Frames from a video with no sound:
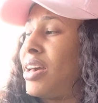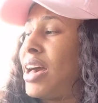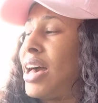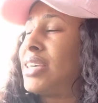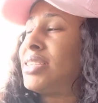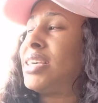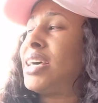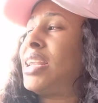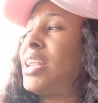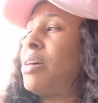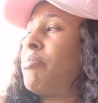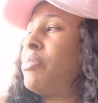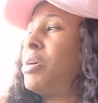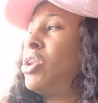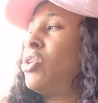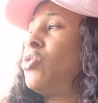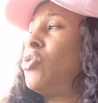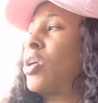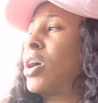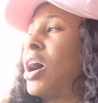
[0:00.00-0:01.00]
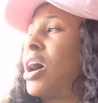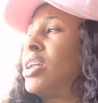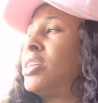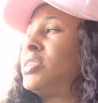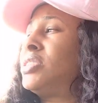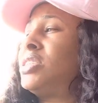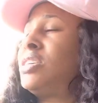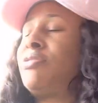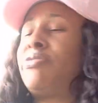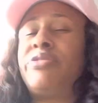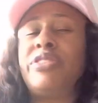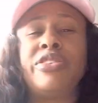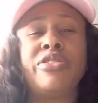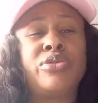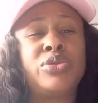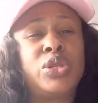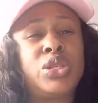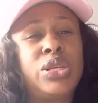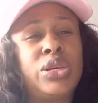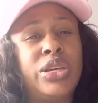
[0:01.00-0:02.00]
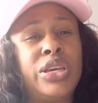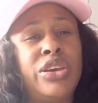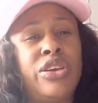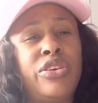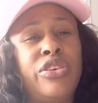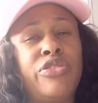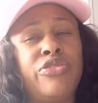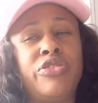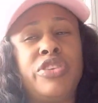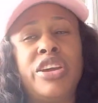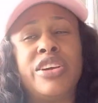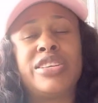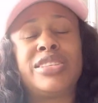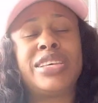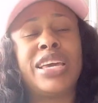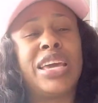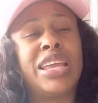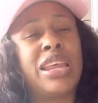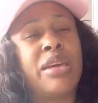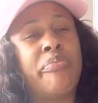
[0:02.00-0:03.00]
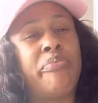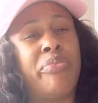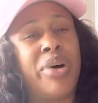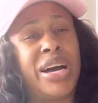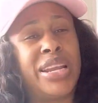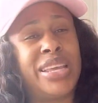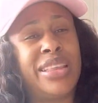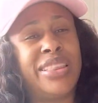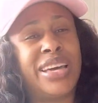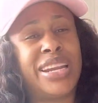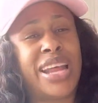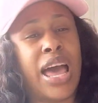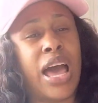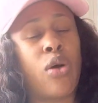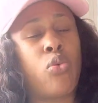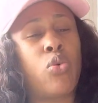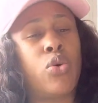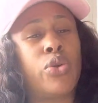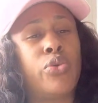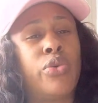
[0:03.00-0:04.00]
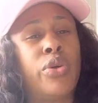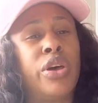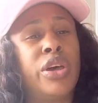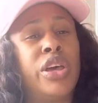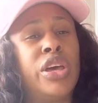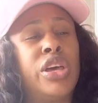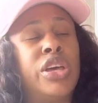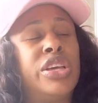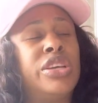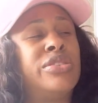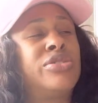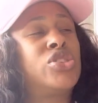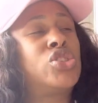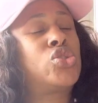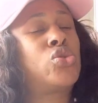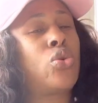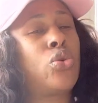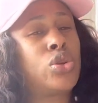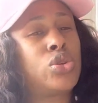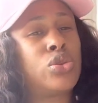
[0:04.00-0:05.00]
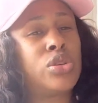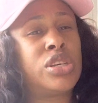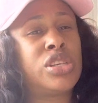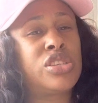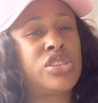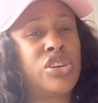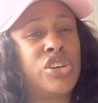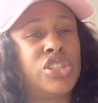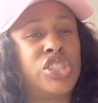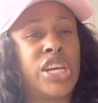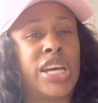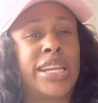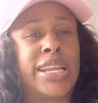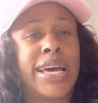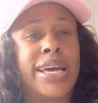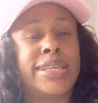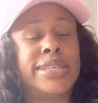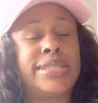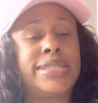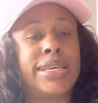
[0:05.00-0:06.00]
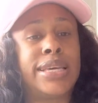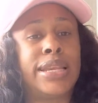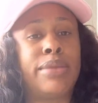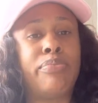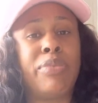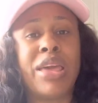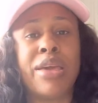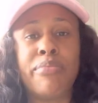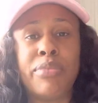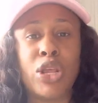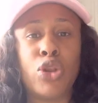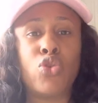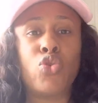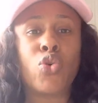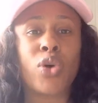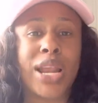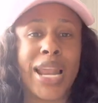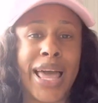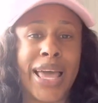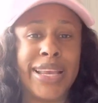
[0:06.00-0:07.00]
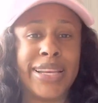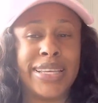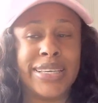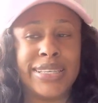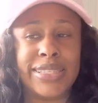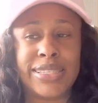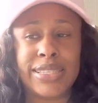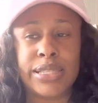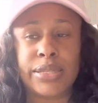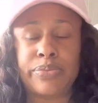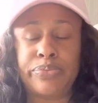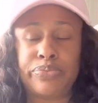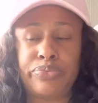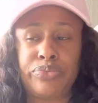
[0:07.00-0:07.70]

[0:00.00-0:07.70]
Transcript: I said, let me look and see if there's anybody that I would show to the surgeon and said, make me look like this.